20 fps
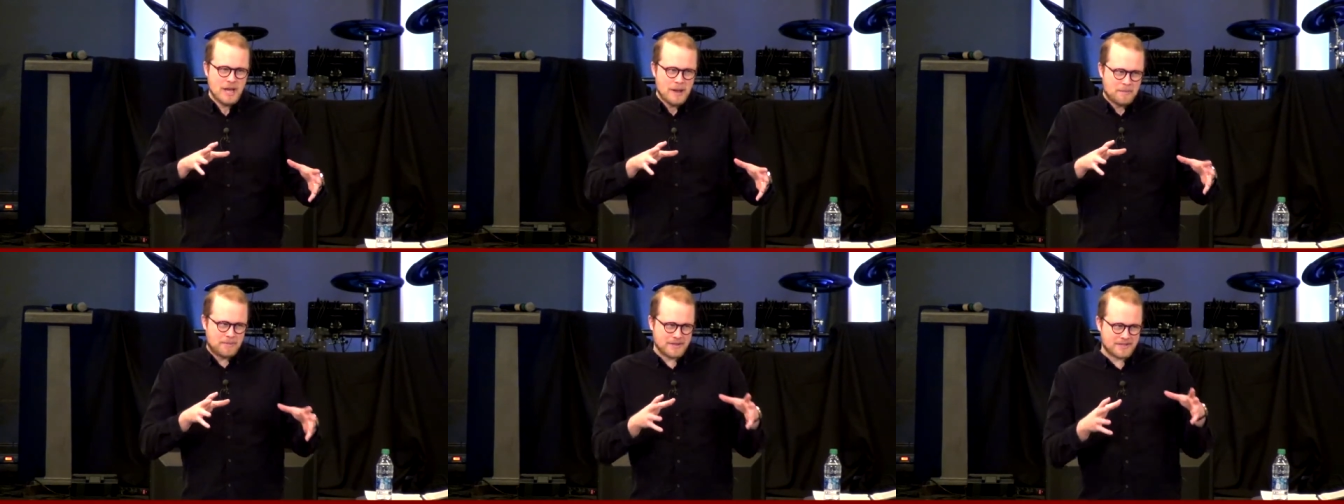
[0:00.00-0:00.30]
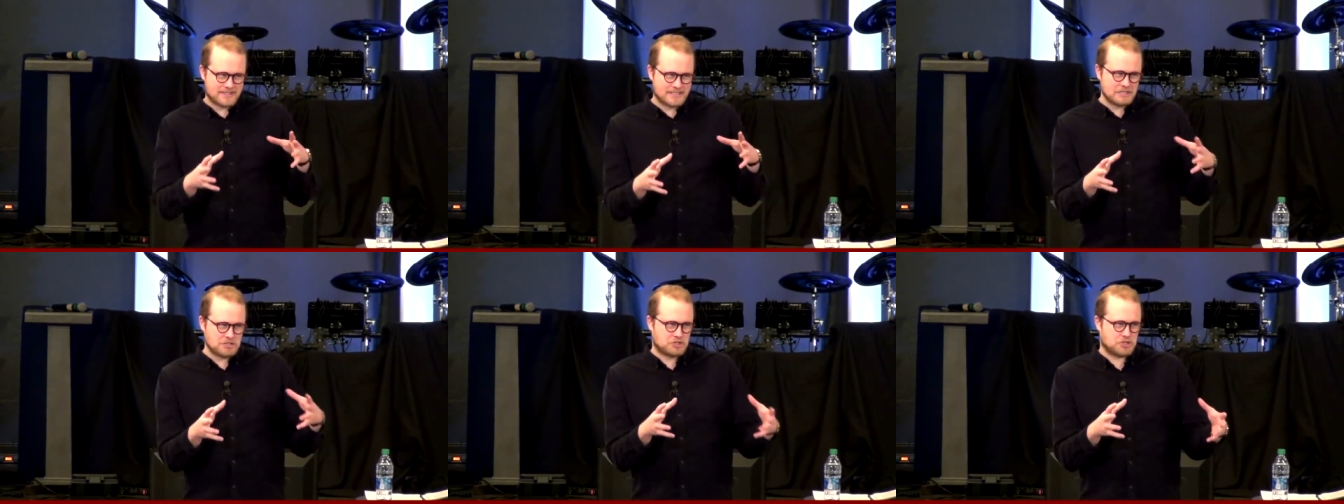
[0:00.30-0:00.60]

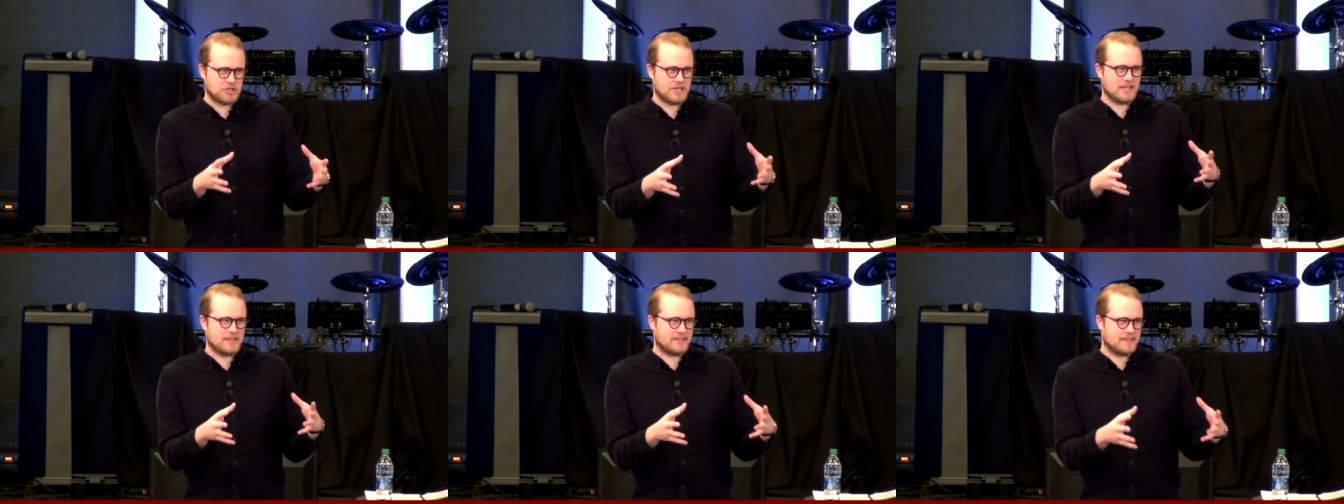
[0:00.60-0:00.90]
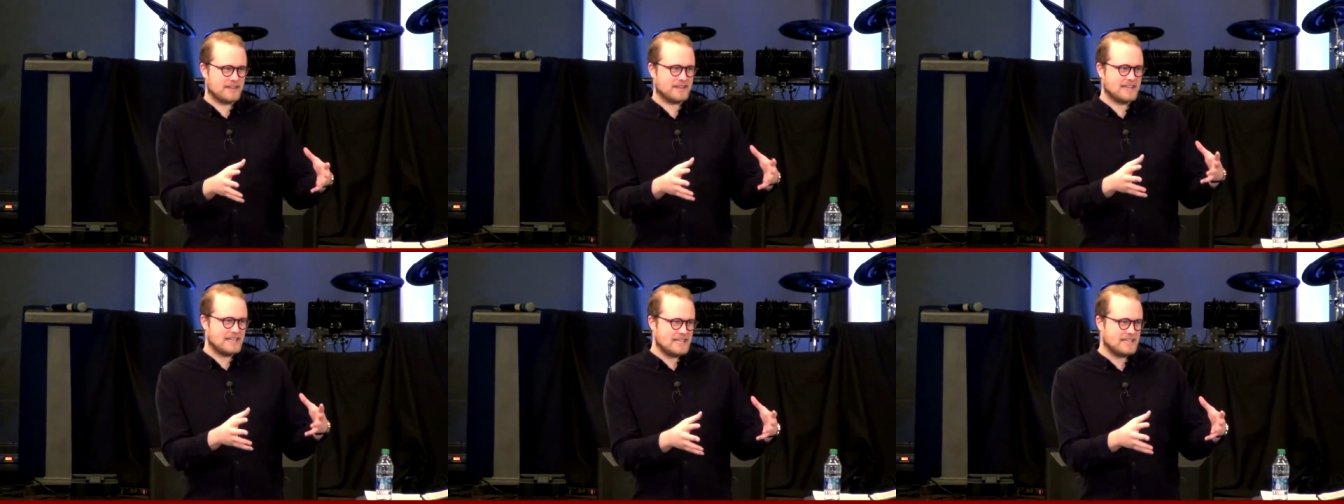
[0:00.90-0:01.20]
positioning
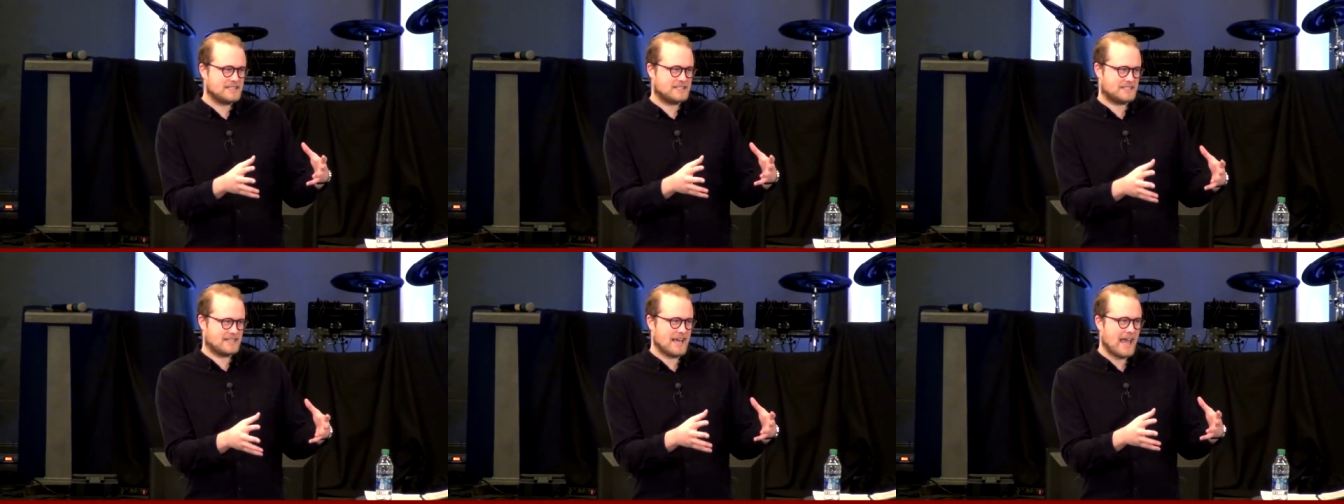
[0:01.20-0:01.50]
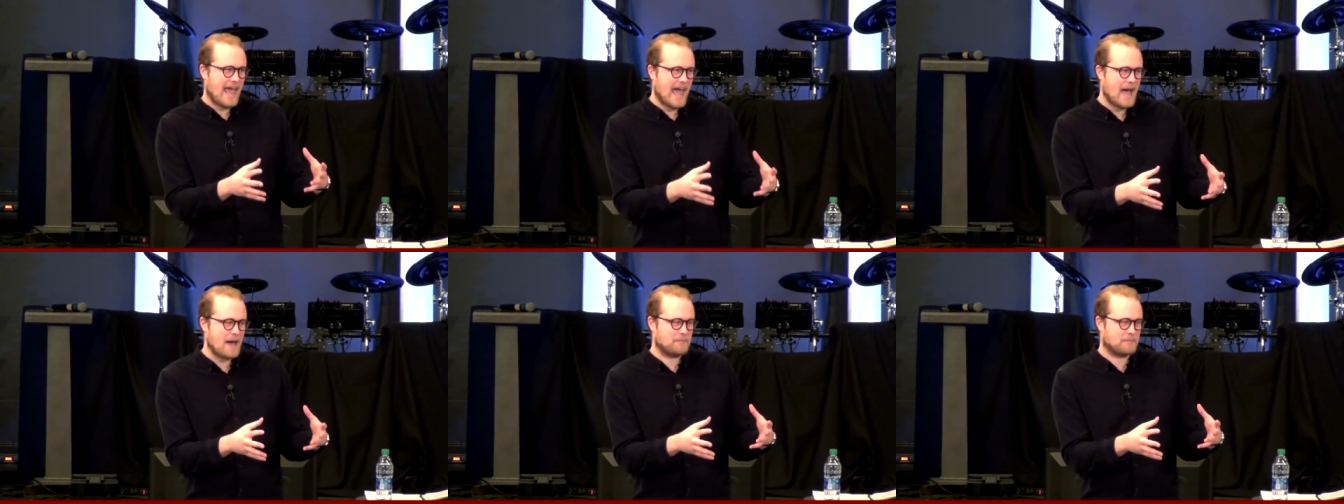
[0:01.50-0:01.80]
that needs to
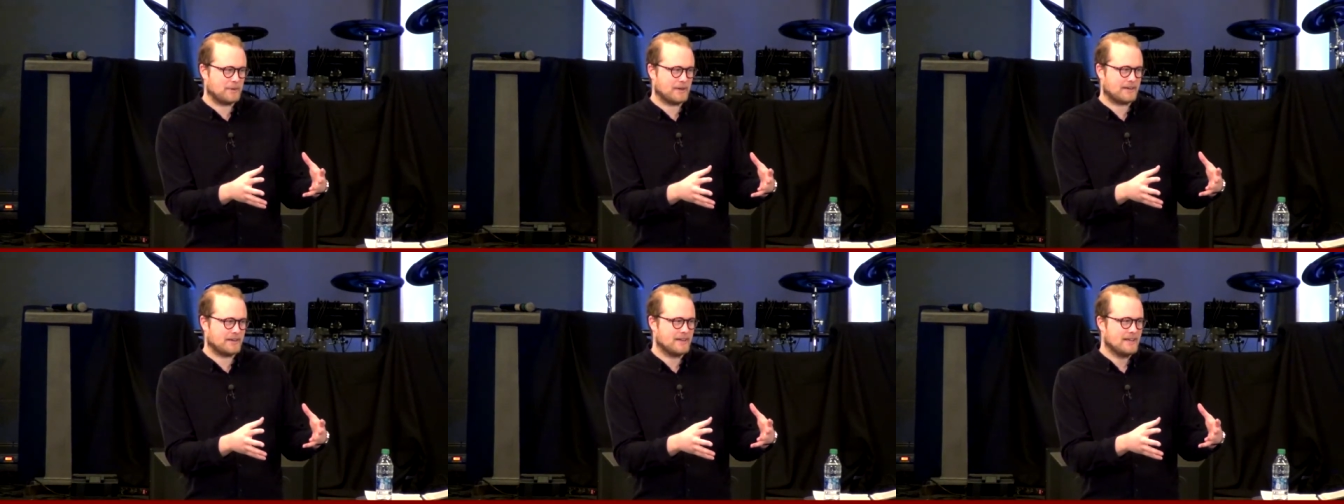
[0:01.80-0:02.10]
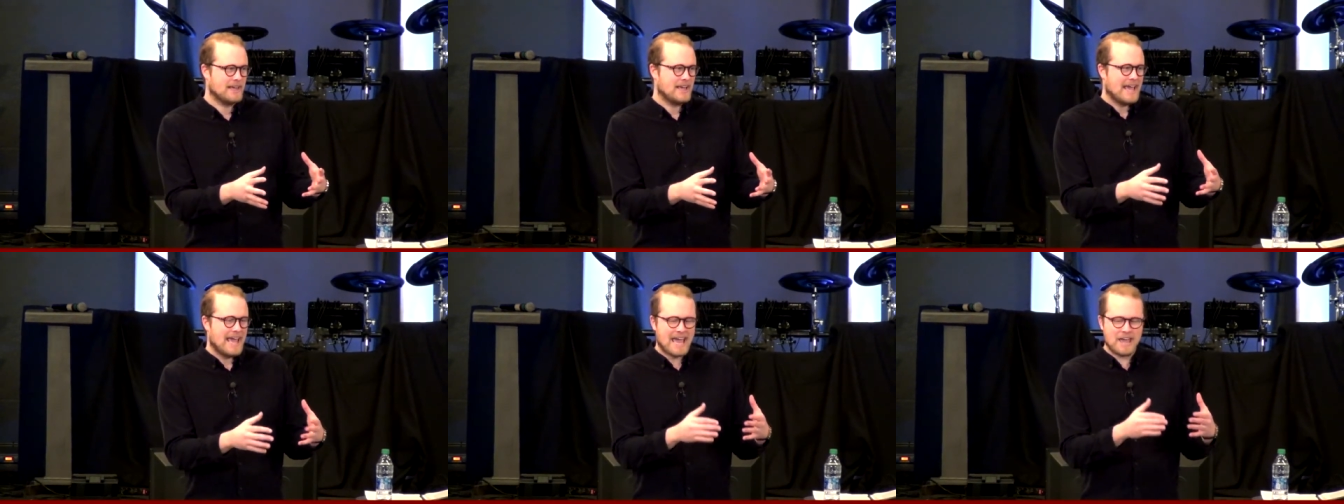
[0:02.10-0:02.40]
happen
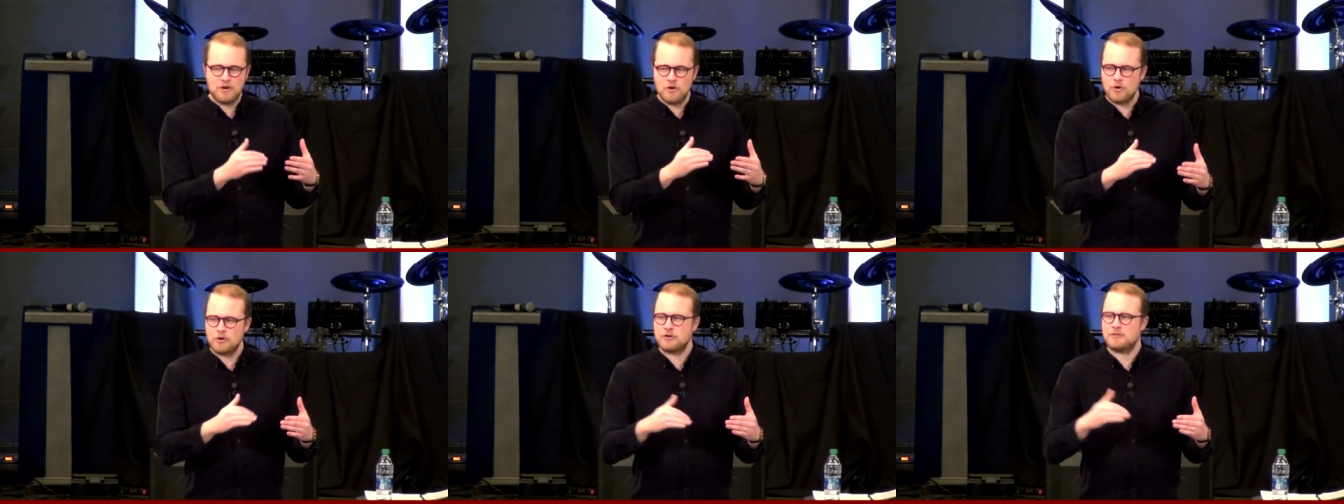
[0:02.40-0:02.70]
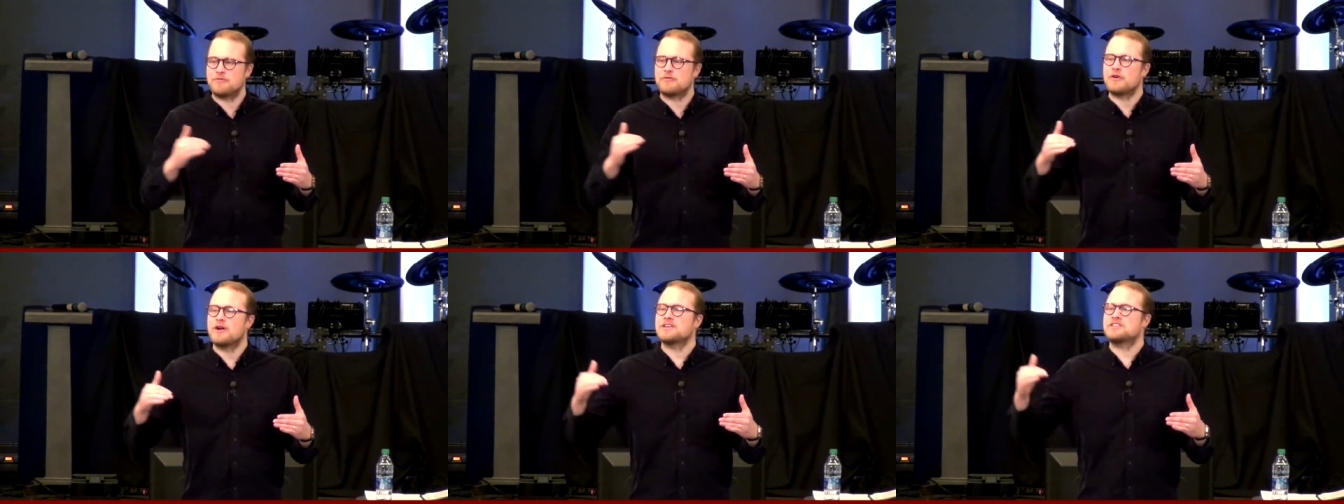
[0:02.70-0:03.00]
in order
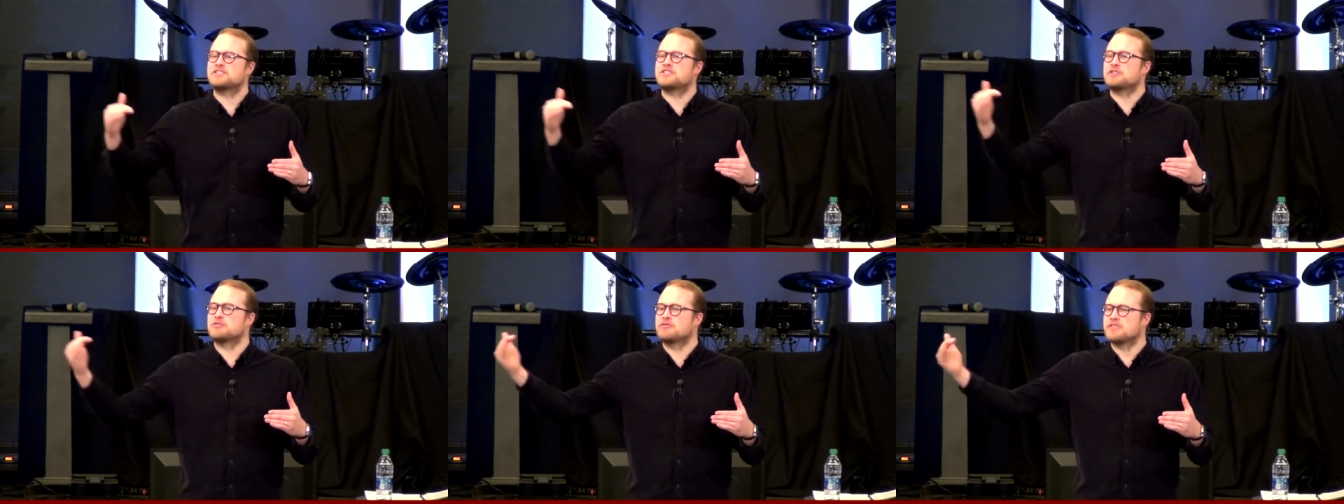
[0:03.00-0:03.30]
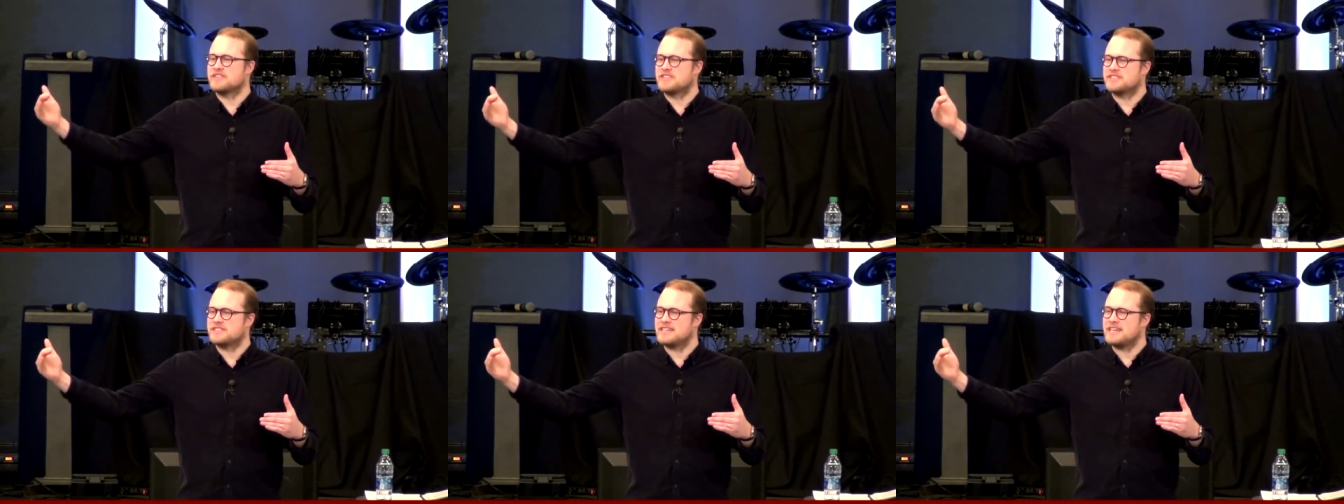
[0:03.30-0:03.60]
for us to
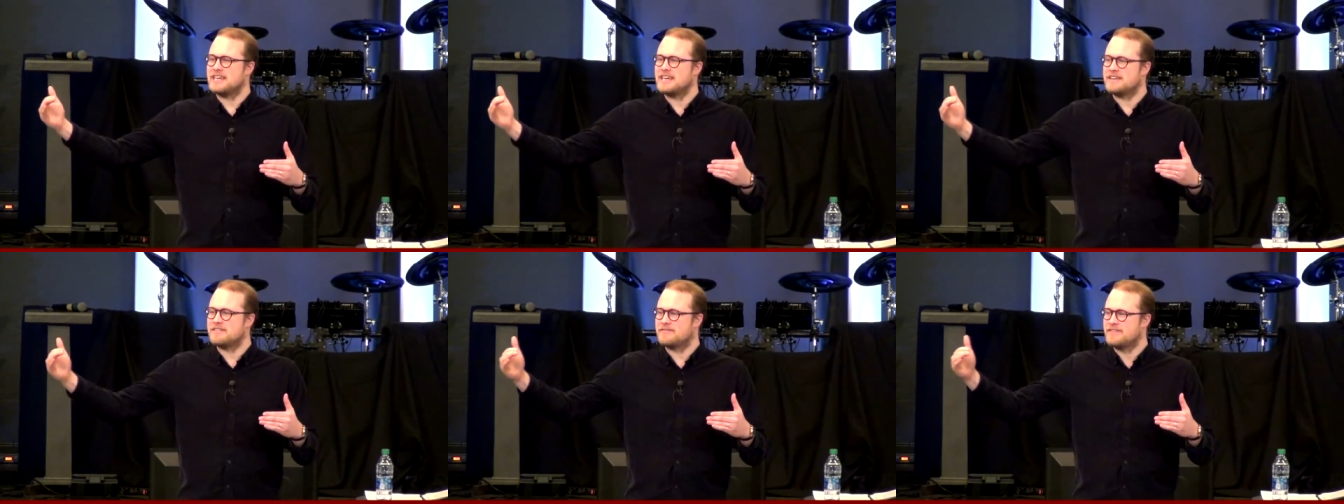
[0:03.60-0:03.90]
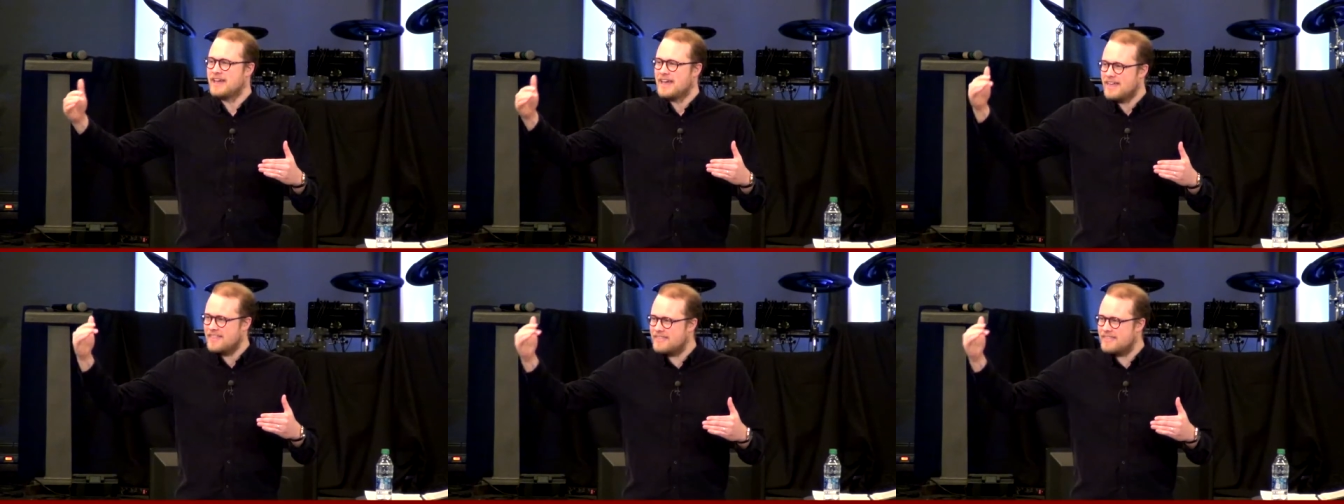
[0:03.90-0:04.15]
receive